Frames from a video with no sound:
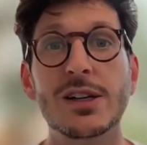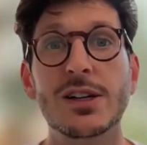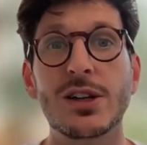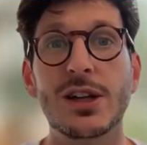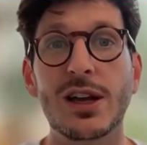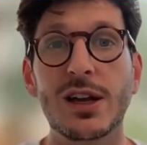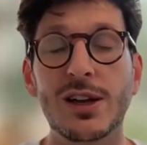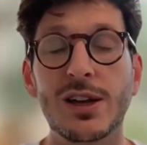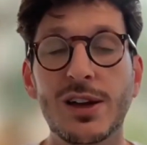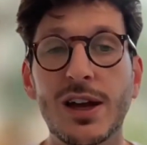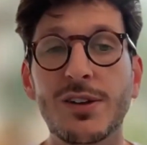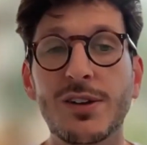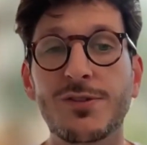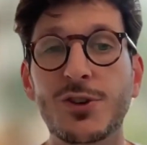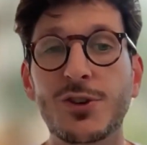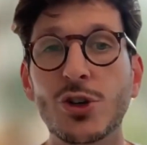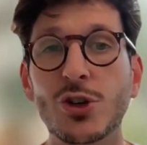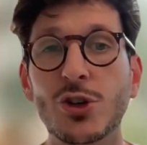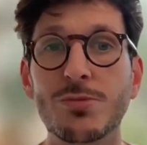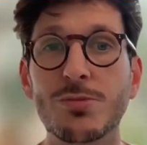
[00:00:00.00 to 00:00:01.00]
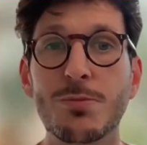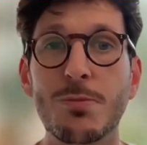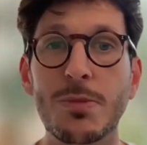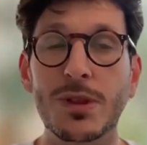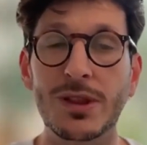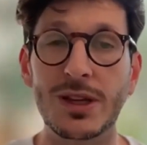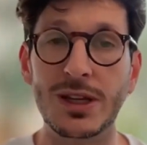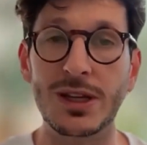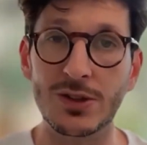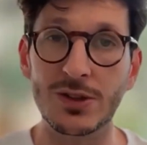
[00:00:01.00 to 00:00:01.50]
If you're
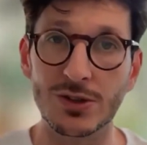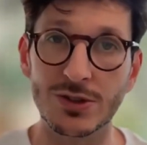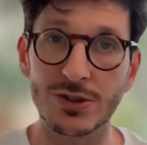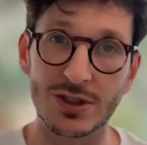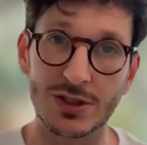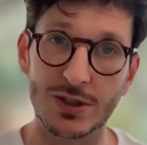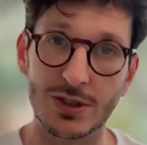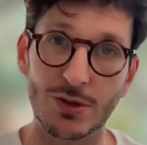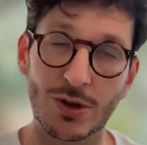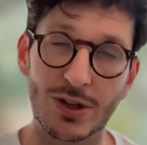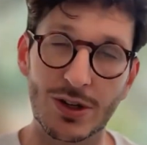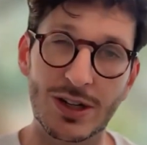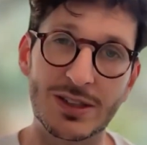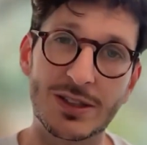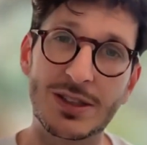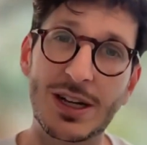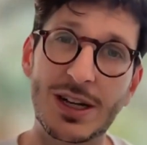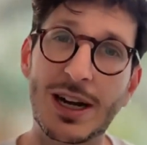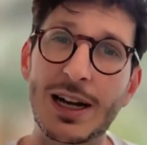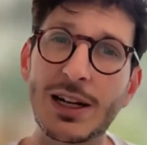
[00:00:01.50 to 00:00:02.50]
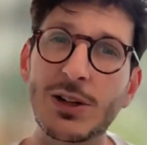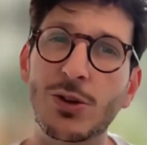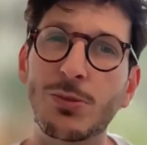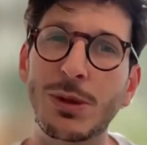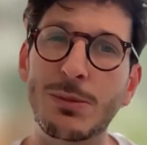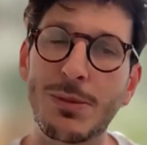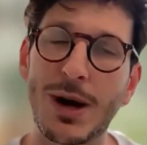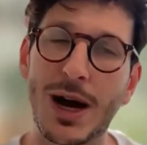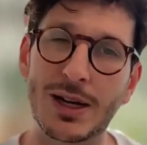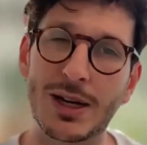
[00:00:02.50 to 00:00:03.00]
leaders in your organization, and I don't
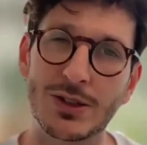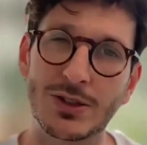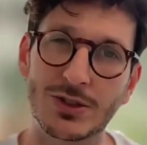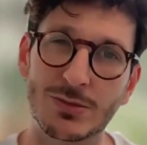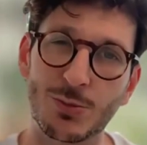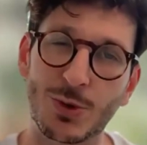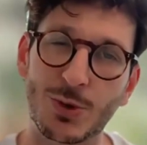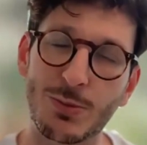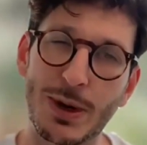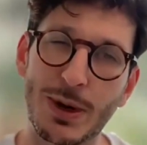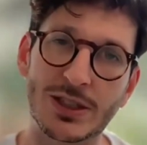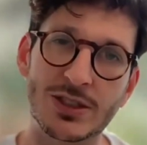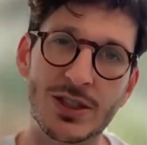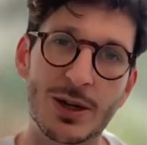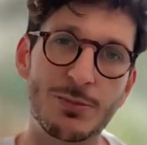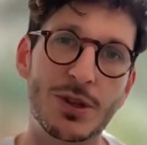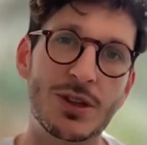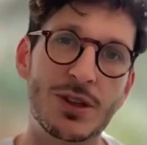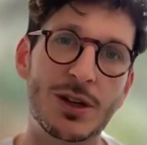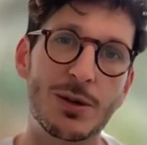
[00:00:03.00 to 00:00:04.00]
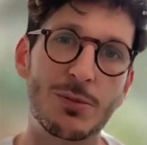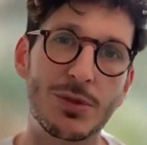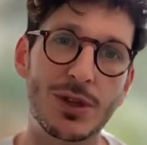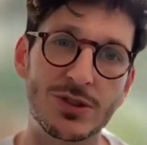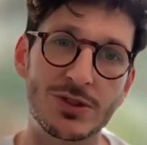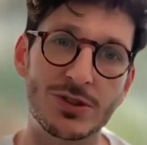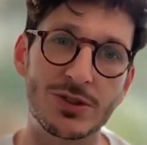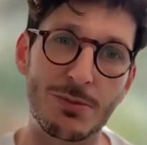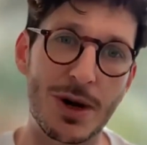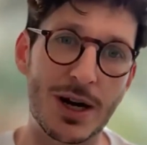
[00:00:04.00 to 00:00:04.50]
mean managers, we mix up the term
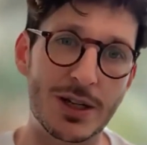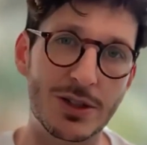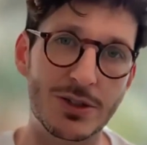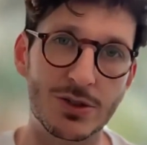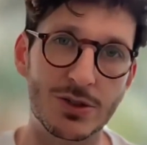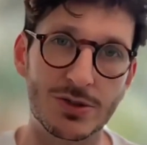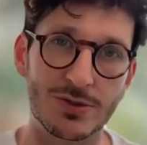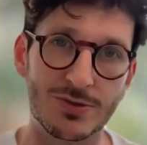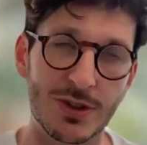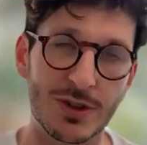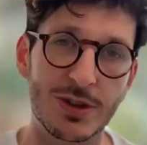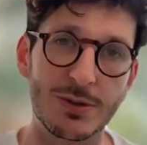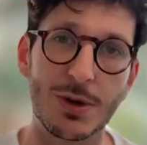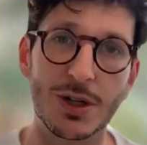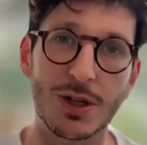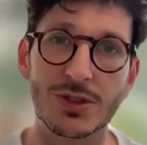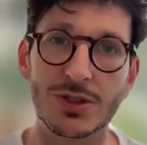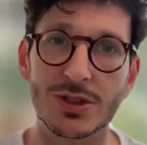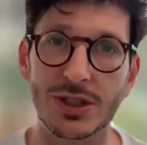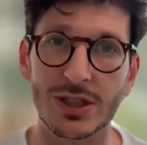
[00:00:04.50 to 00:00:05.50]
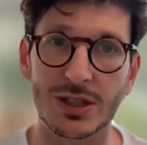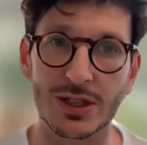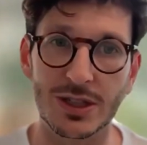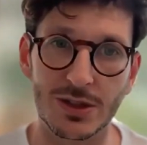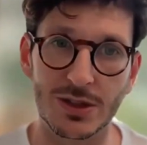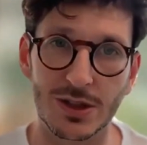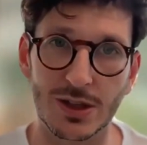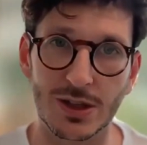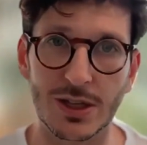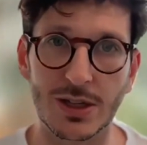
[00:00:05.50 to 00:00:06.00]
leaders and managers very much, like
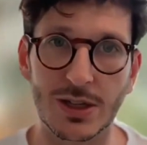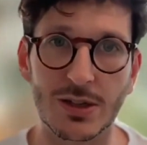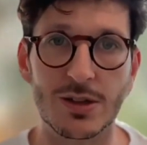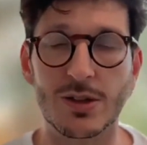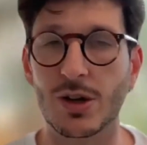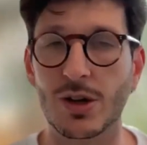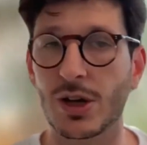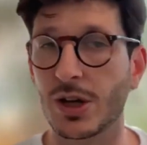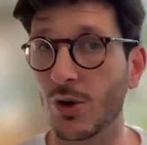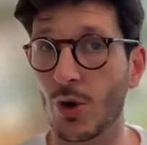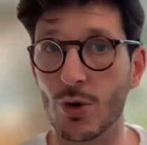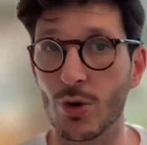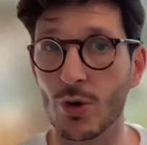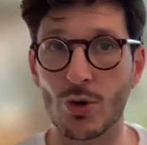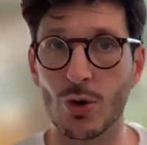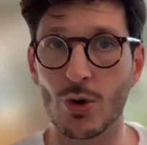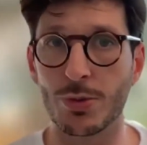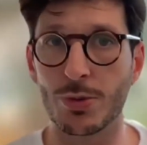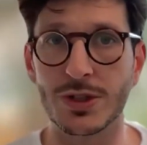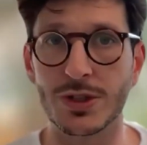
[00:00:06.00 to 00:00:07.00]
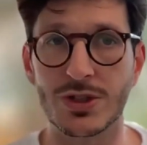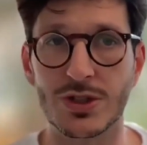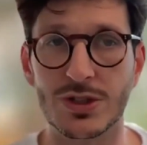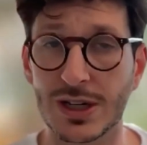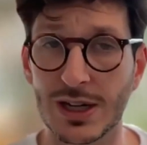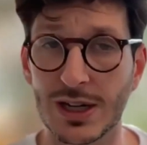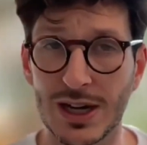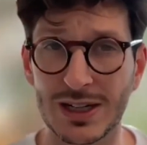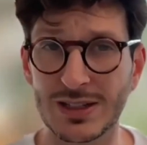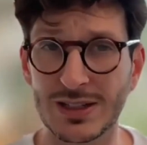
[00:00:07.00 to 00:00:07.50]
in all corporations
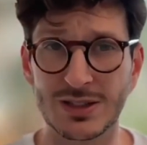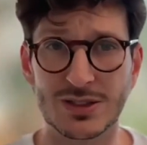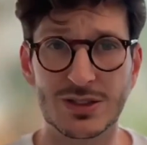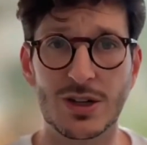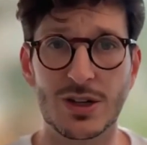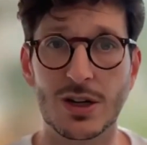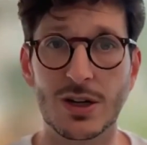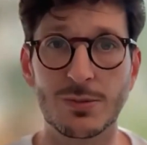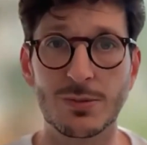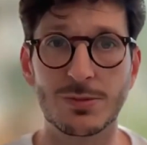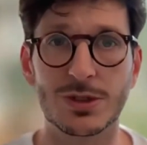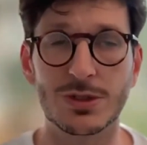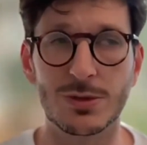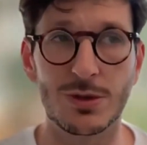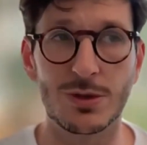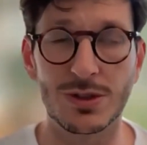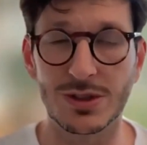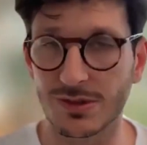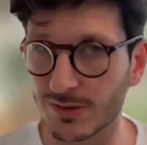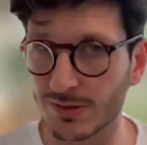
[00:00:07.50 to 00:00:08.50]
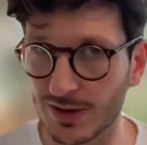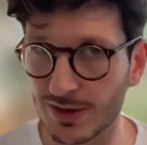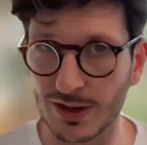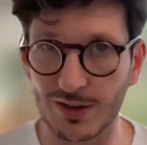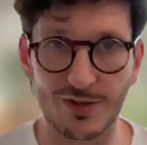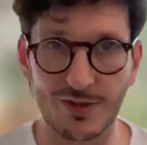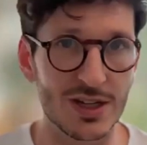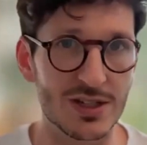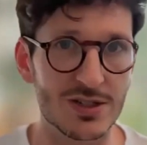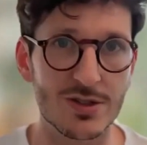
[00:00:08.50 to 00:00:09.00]
and in startups as well, and
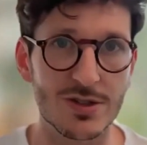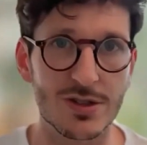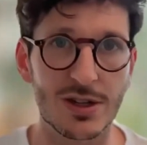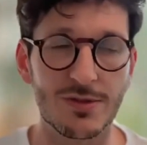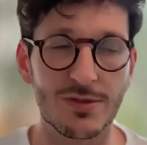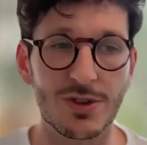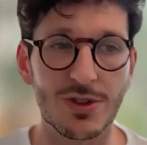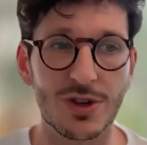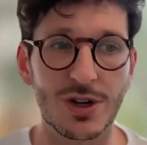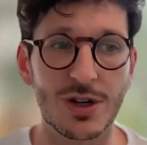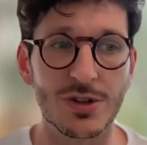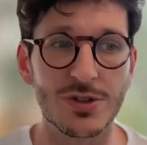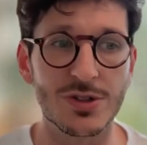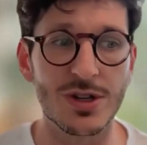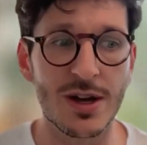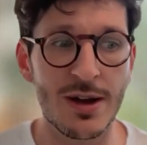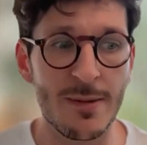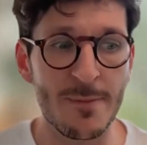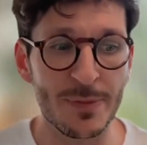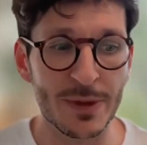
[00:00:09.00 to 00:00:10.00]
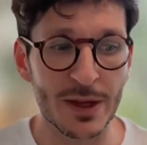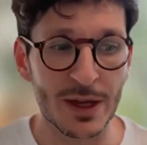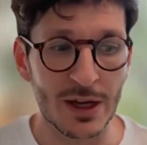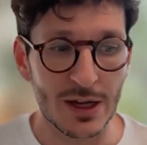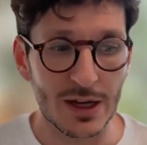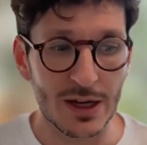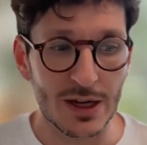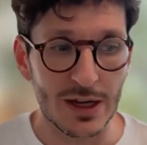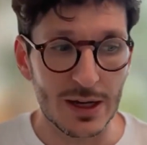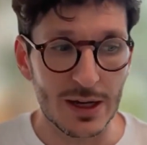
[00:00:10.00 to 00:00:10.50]
investors and everything else.
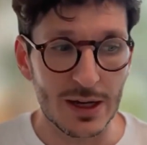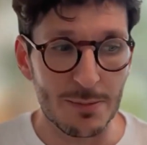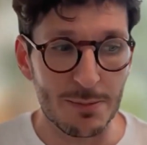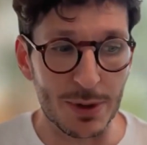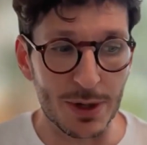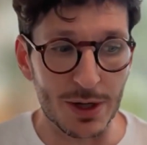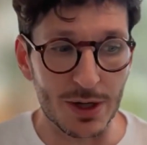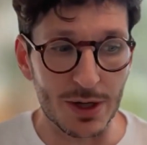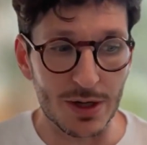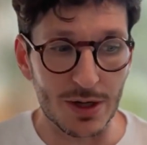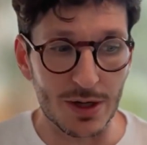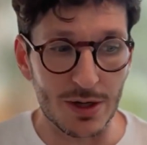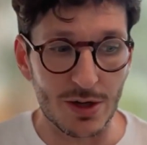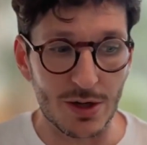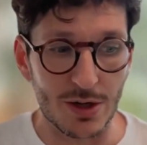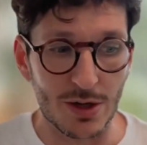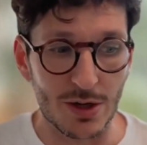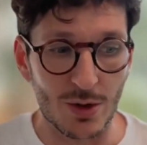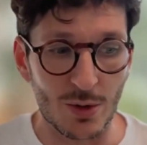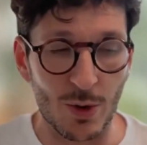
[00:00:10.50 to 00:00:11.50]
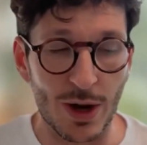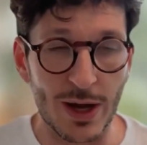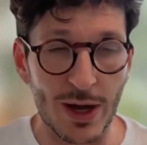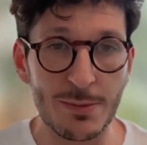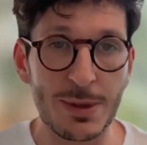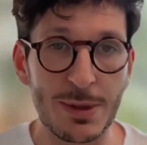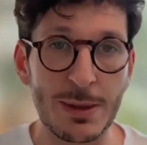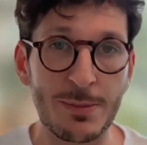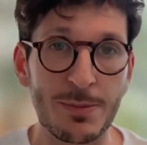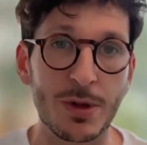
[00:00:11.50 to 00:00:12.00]
But
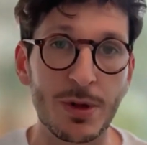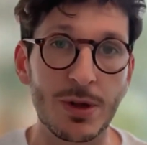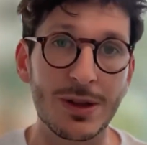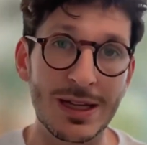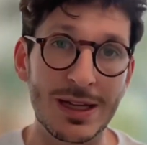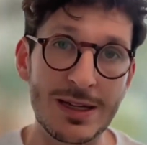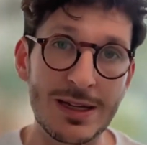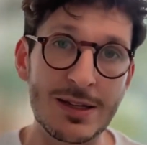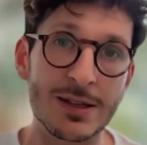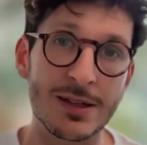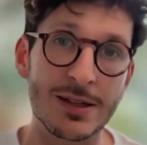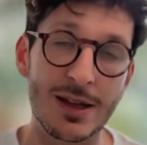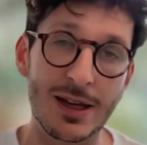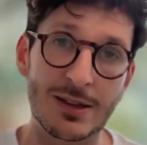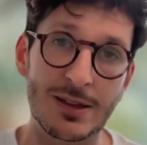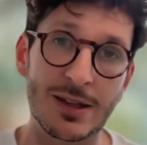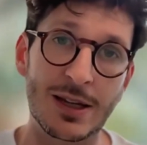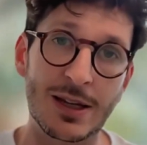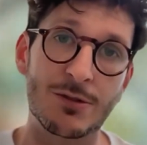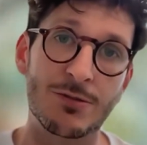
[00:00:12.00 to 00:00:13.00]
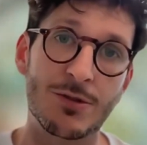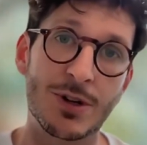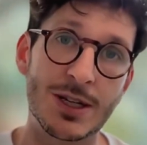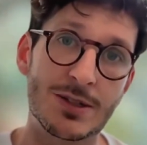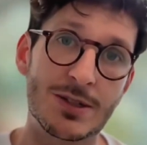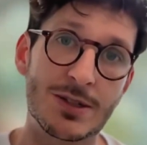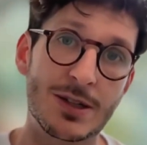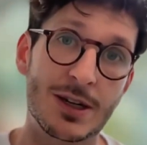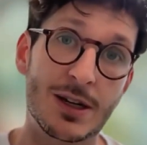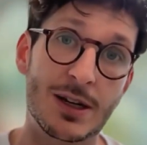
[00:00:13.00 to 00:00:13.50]
when people lead and they take
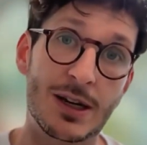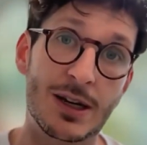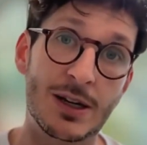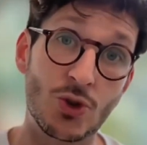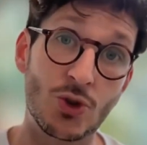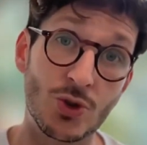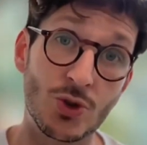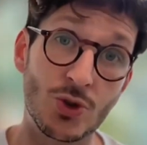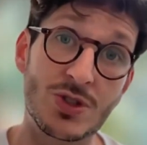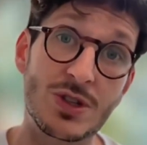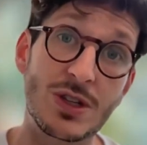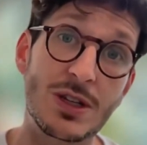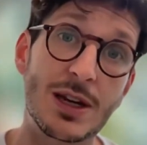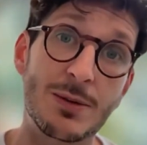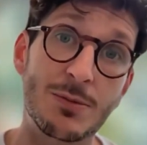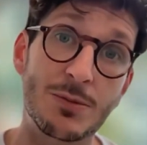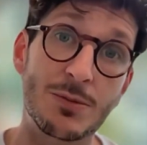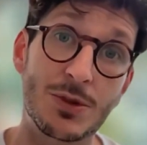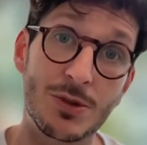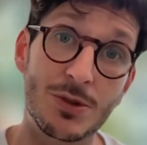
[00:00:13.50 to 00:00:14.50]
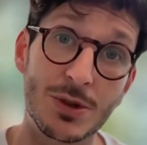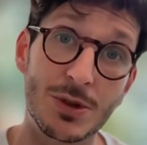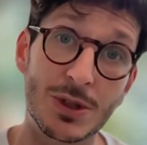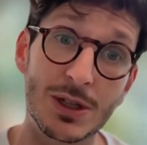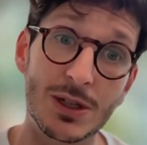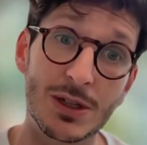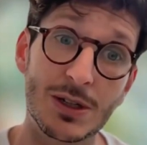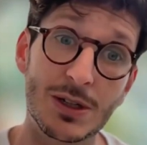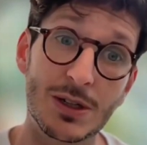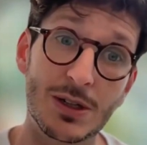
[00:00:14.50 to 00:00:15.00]
risk and you see them doing
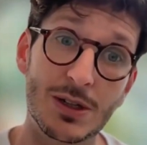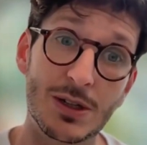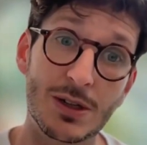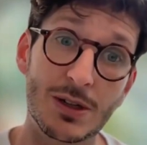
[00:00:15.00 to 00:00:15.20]
it,